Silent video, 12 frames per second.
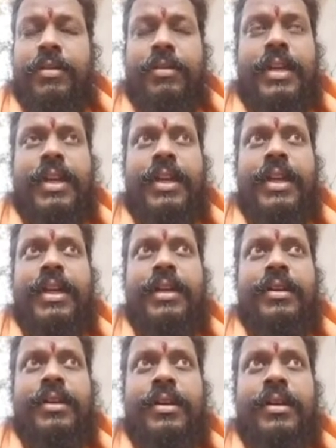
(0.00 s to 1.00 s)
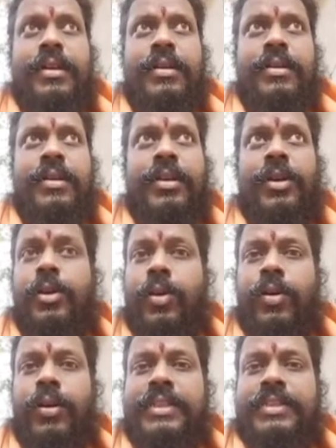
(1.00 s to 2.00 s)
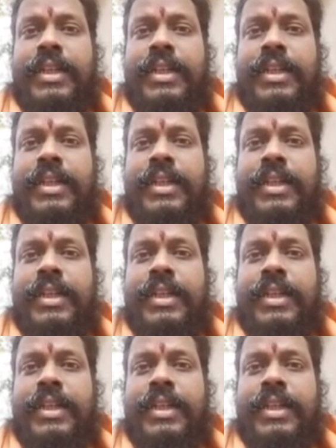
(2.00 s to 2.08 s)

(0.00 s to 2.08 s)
Okay, like cold,